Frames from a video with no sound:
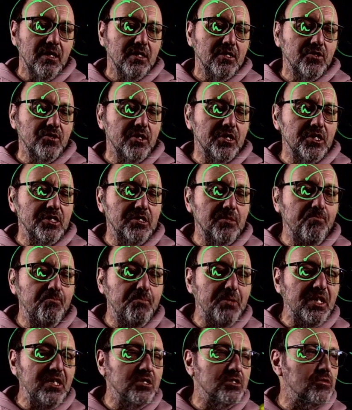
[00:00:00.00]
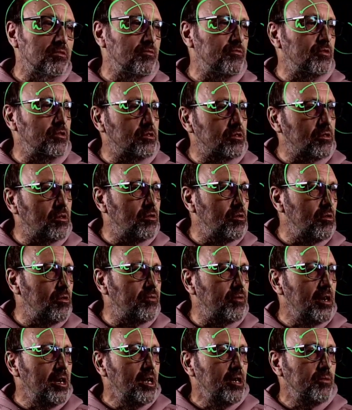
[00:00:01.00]
There is a piece of this curve
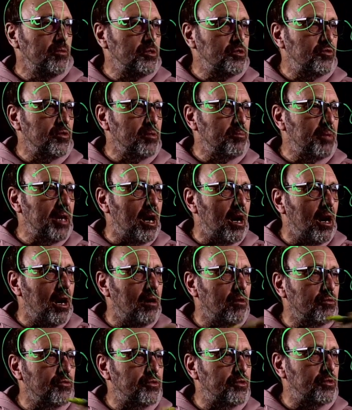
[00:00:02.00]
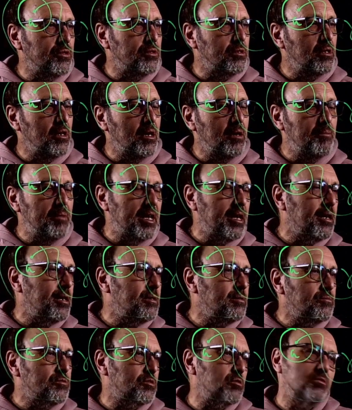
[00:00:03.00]
which will be out omega.
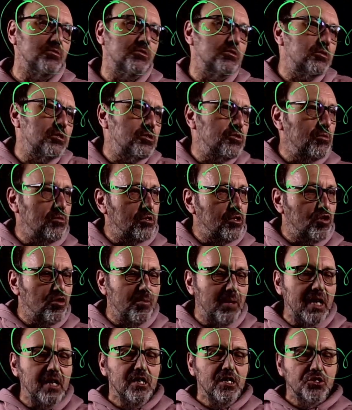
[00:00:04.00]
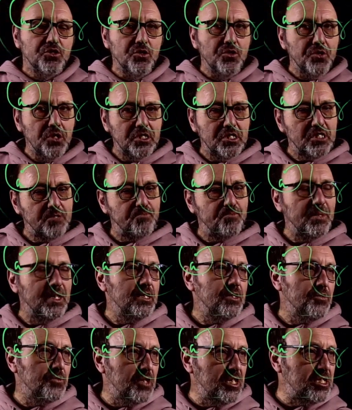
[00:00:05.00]
So this is not a domain. So
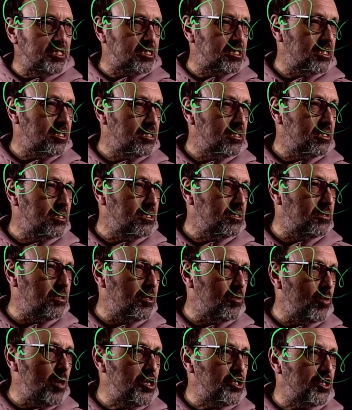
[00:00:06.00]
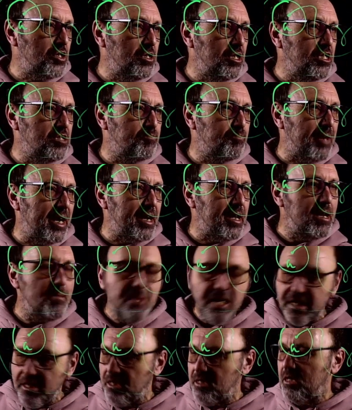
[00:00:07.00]
this situation is
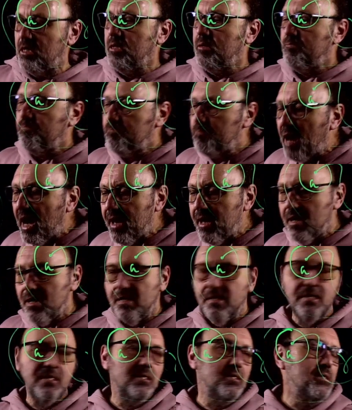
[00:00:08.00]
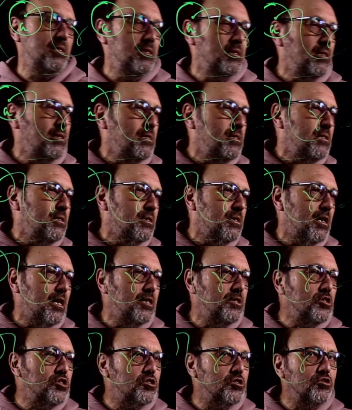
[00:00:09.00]
prohibited by
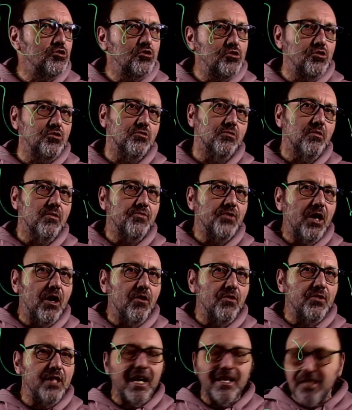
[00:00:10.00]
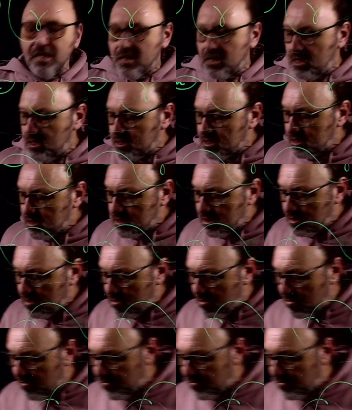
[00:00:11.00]
condition 2 of the connectedness of